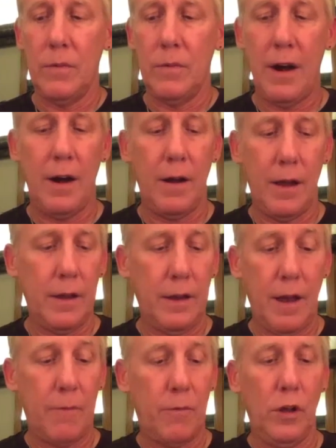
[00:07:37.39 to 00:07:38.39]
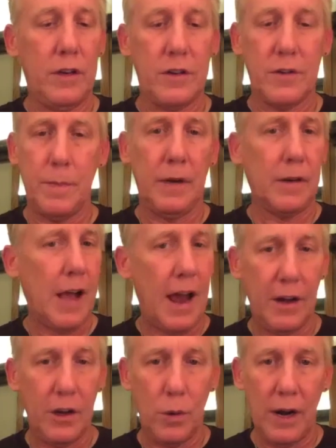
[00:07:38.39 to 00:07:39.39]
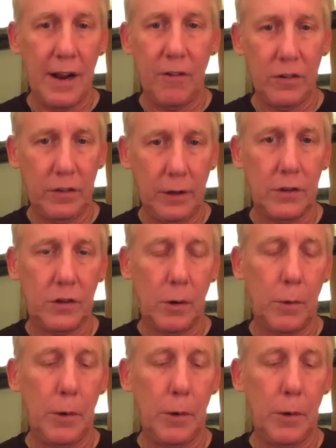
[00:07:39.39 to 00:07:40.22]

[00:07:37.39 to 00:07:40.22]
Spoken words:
From there, I've really just been kind of doing it ever since.